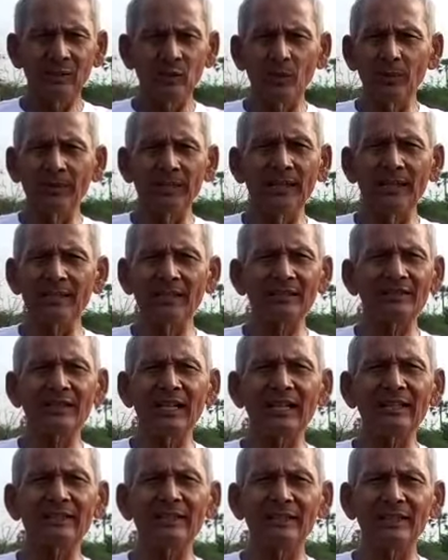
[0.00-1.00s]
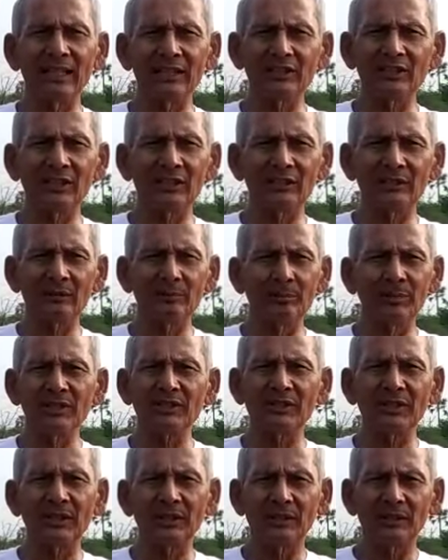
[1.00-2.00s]
Nobody understands nature's
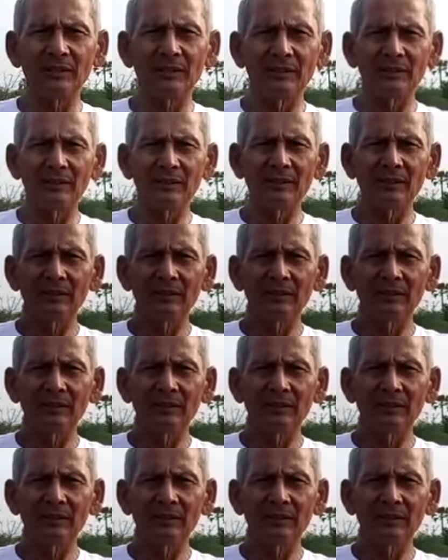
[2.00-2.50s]
mystery.